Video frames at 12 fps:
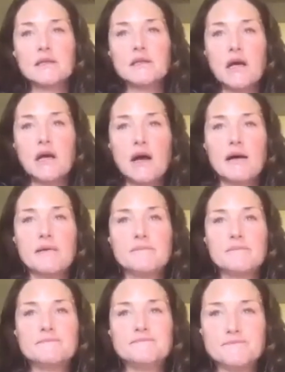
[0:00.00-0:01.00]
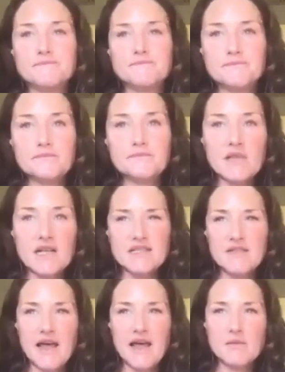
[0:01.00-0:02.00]
Um, so
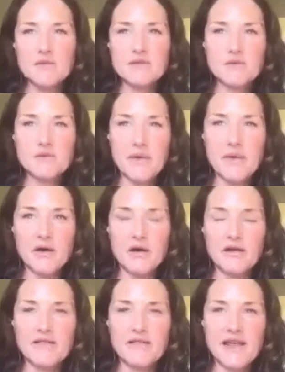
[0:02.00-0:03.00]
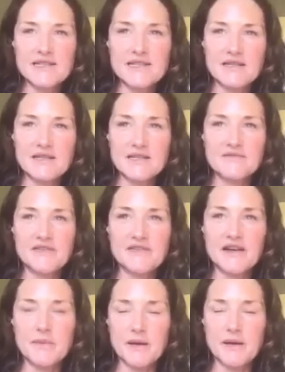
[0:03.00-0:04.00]
that was all going on and then i started to feel a
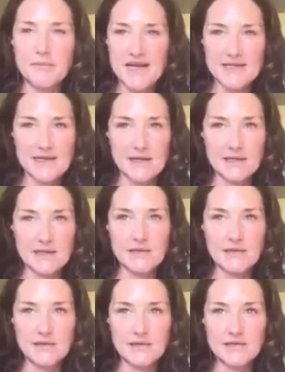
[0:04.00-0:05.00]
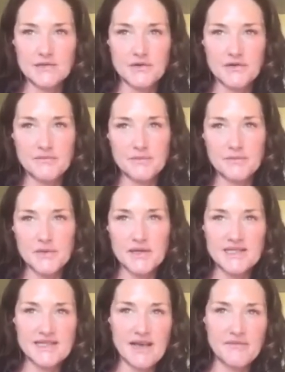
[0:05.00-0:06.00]
bit better sort of between
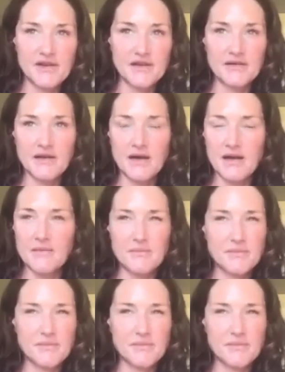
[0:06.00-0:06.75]
seven and uh,